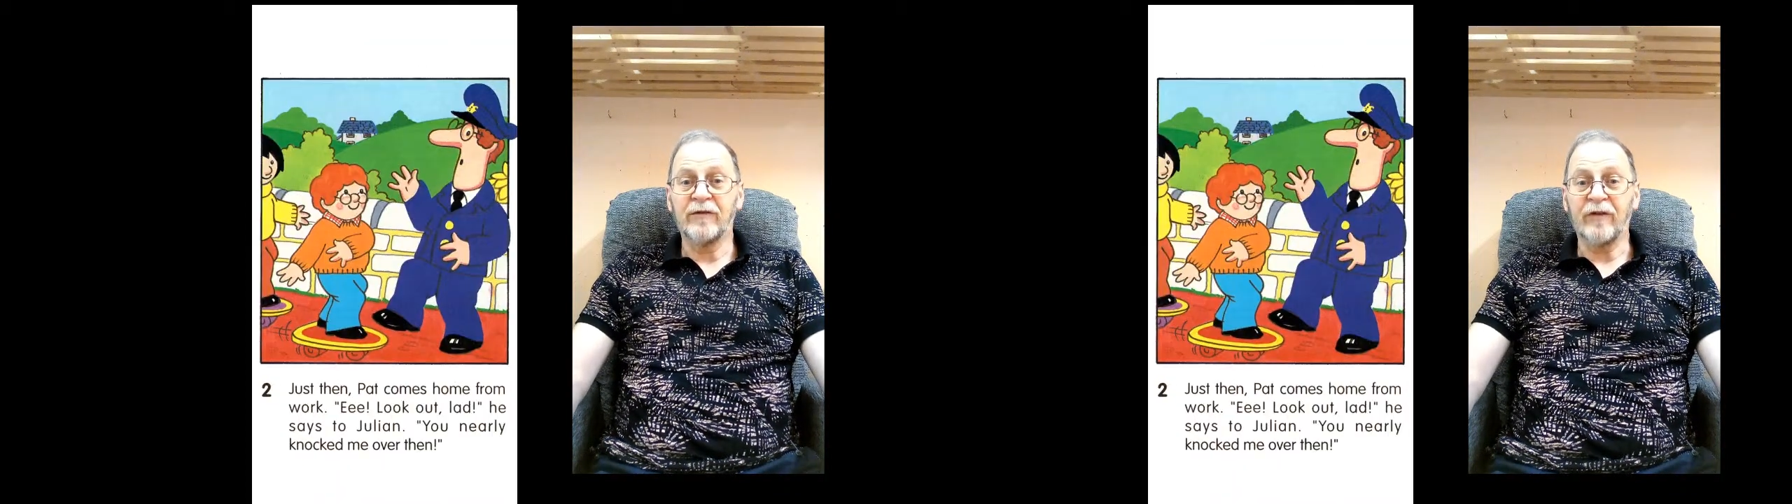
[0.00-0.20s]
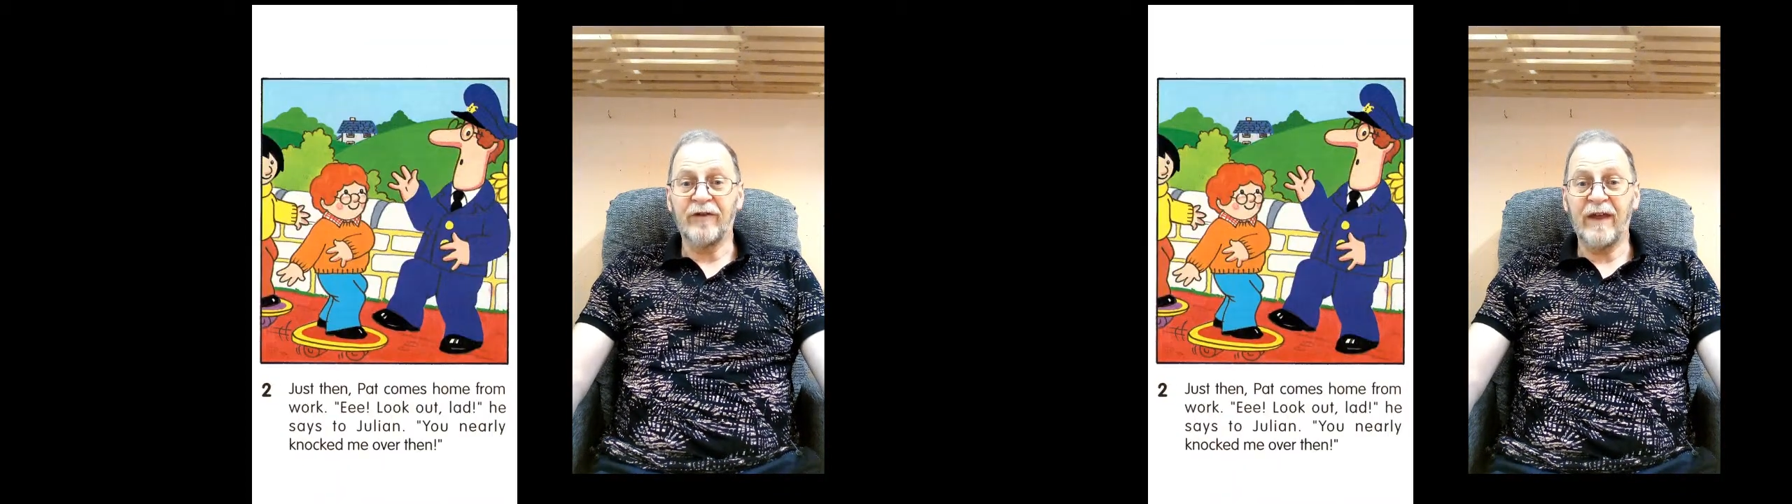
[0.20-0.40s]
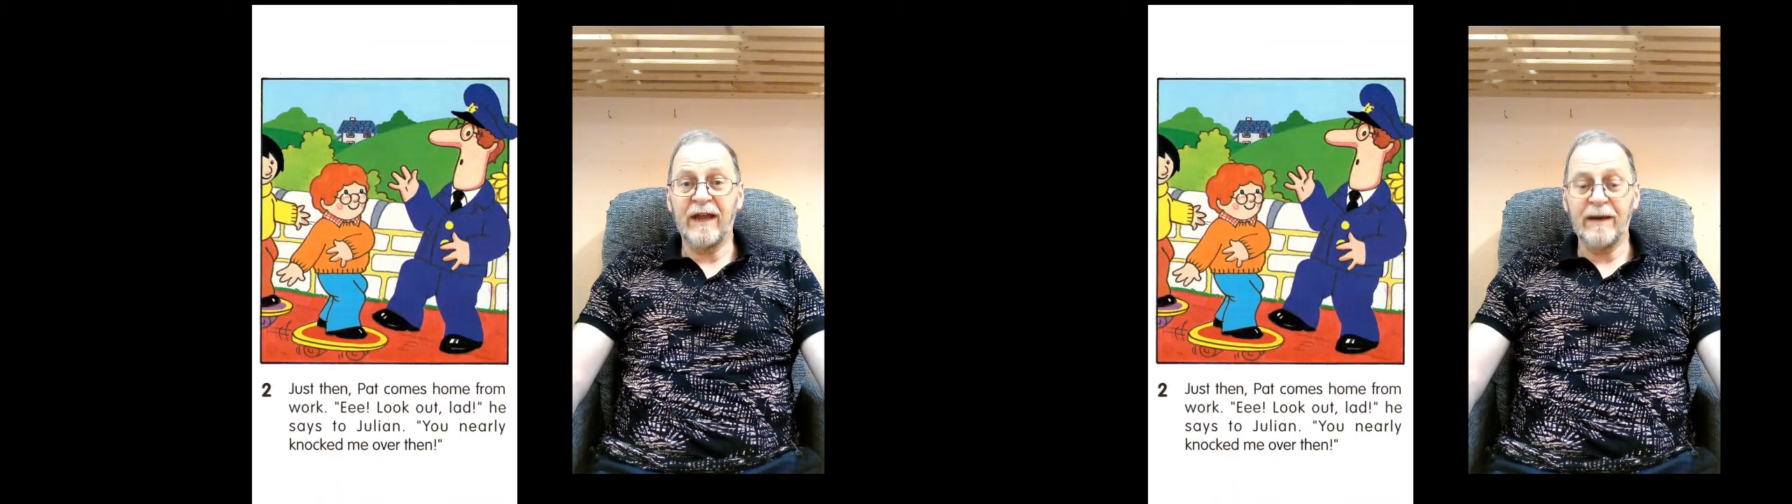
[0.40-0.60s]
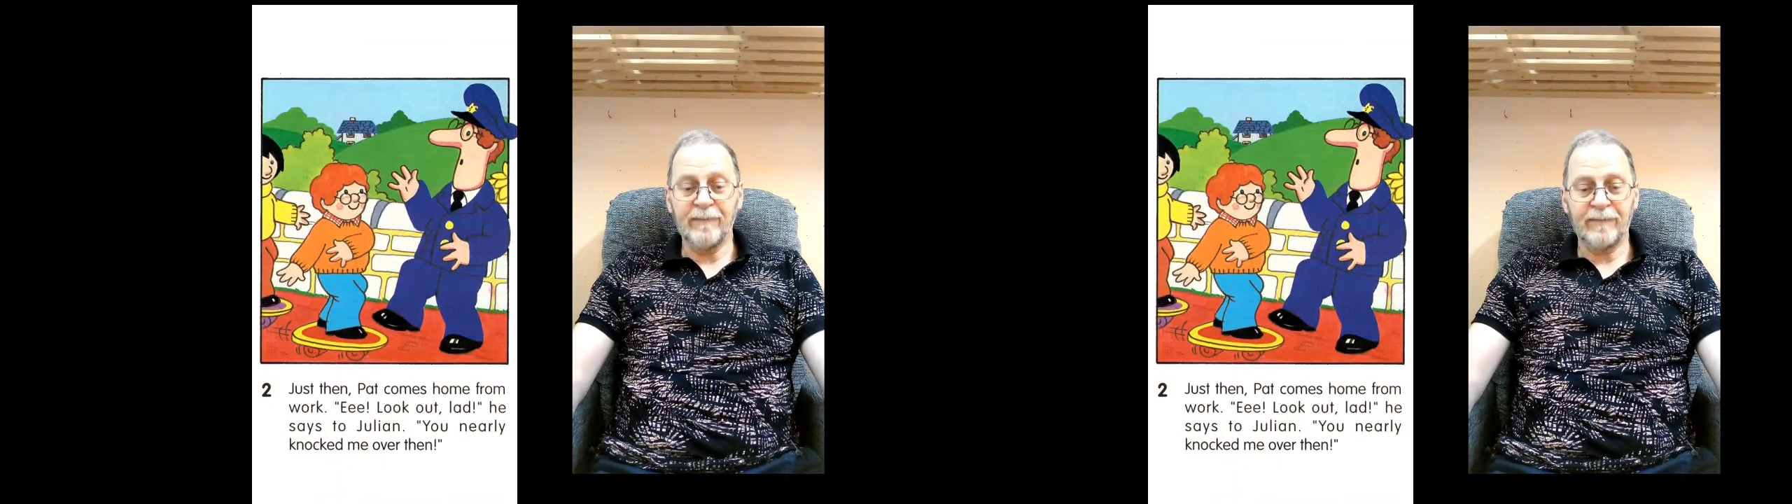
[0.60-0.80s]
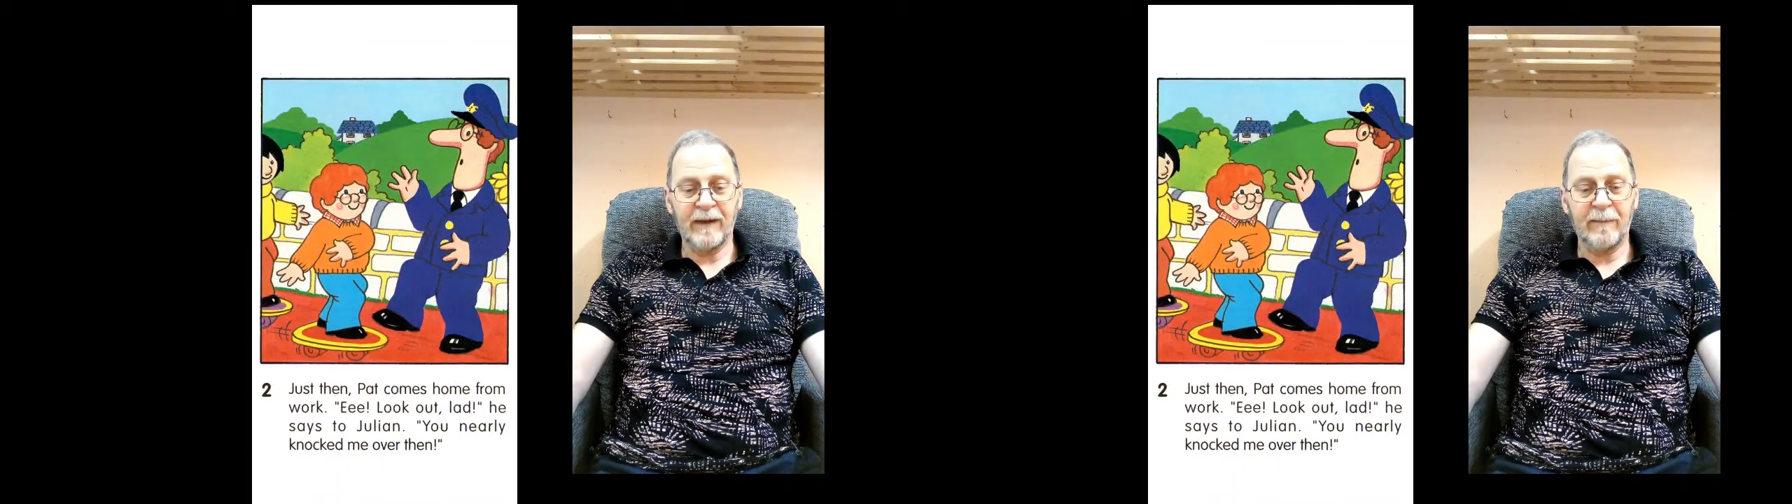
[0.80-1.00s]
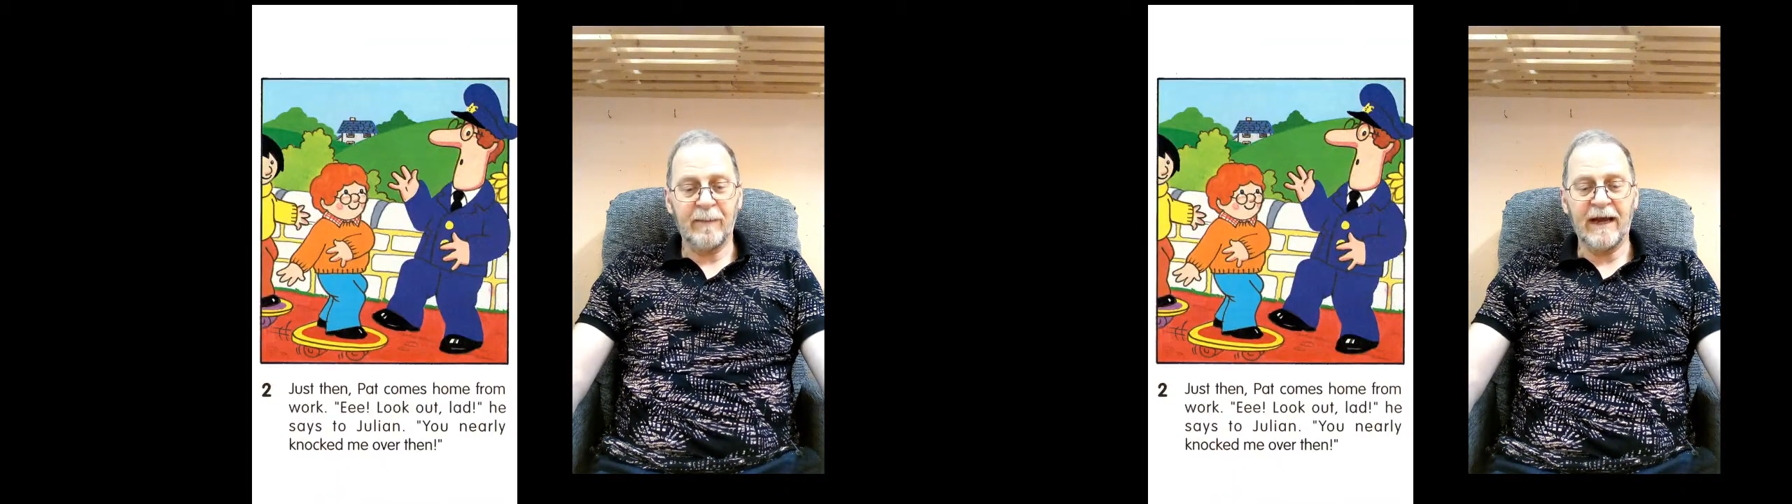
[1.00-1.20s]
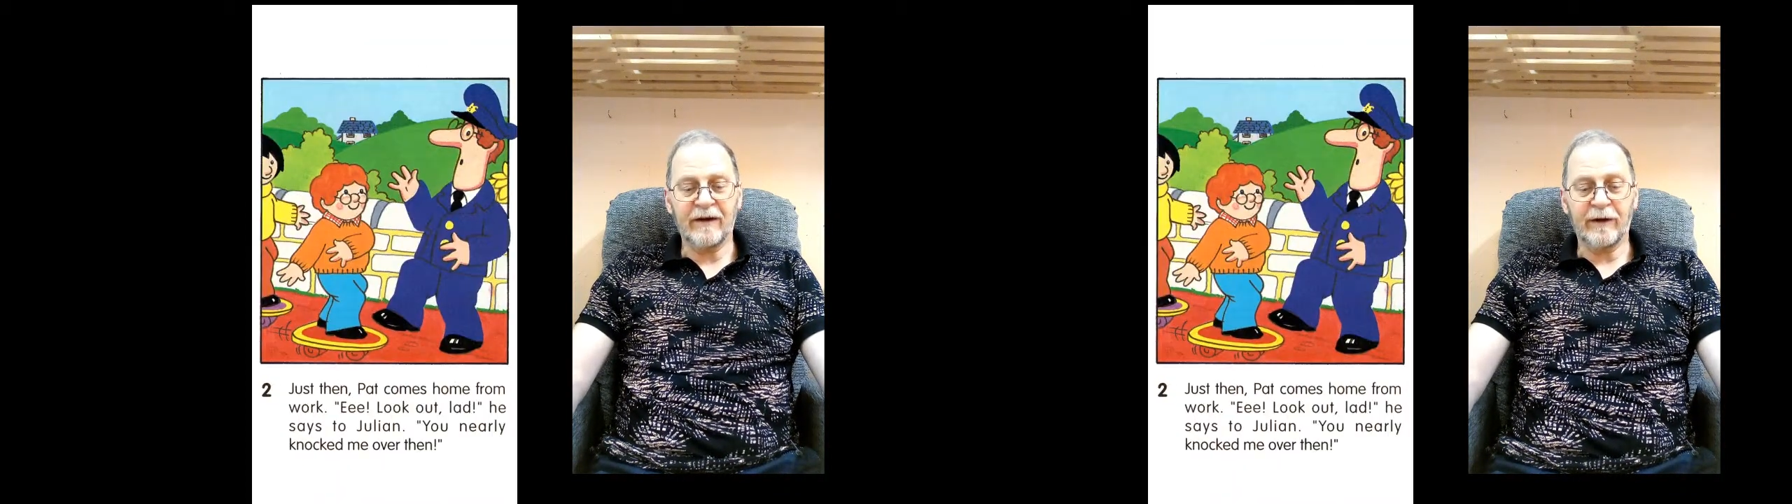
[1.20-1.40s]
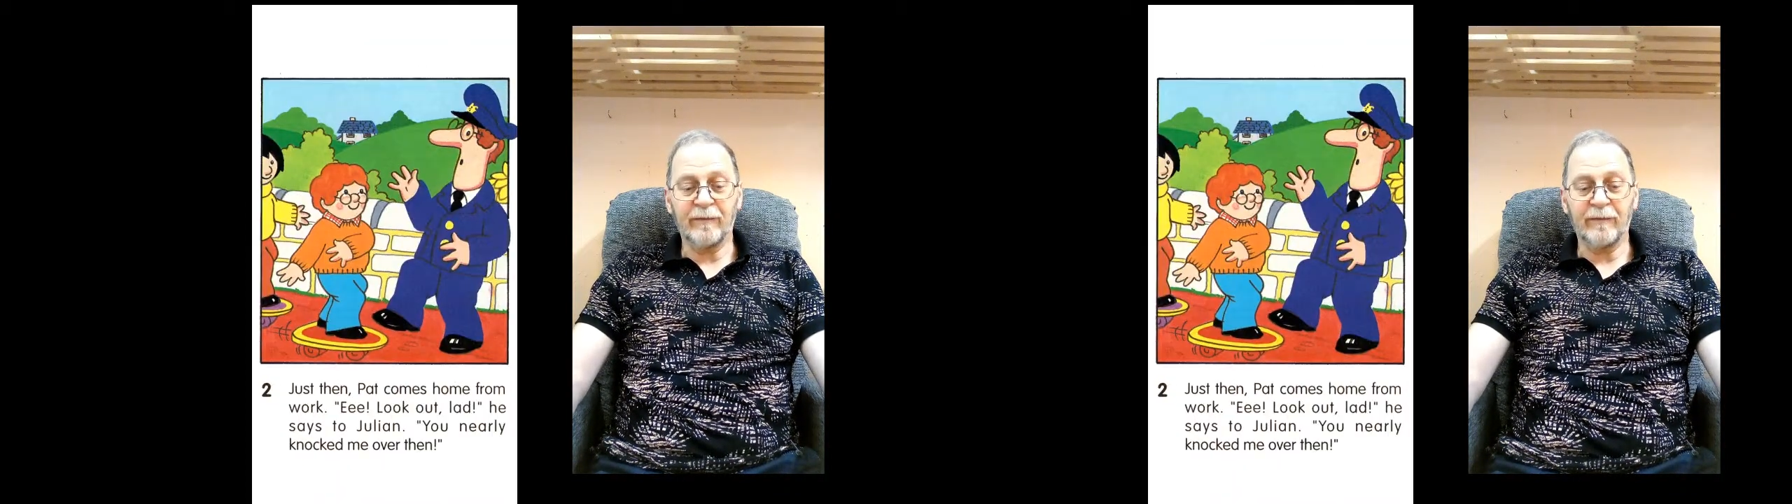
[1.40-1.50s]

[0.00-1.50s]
Just then, Pat